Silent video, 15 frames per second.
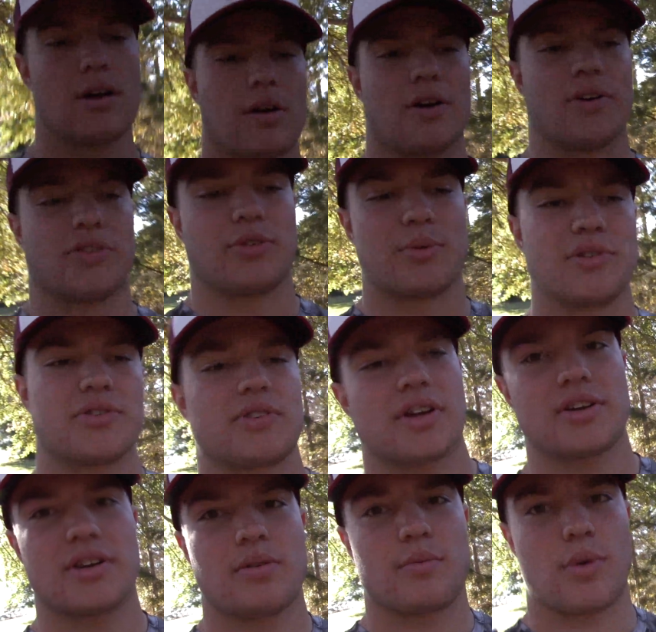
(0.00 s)
Alright, so we just
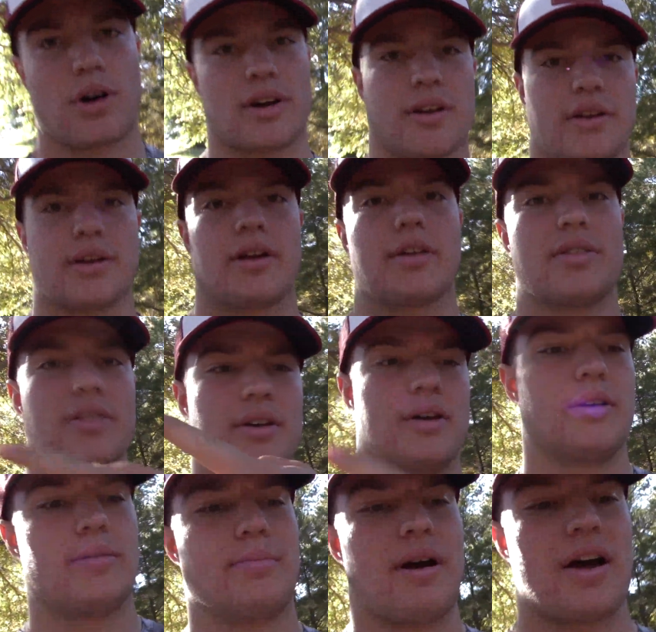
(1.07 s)
got done walking
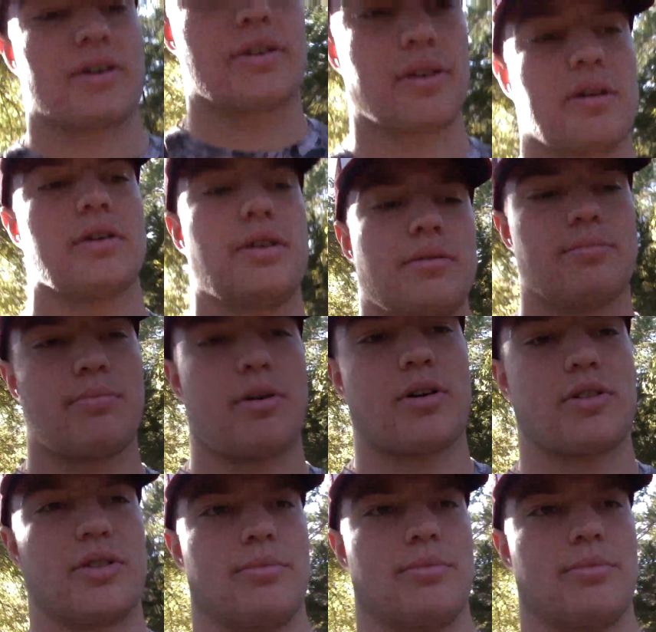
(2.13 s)
the back part of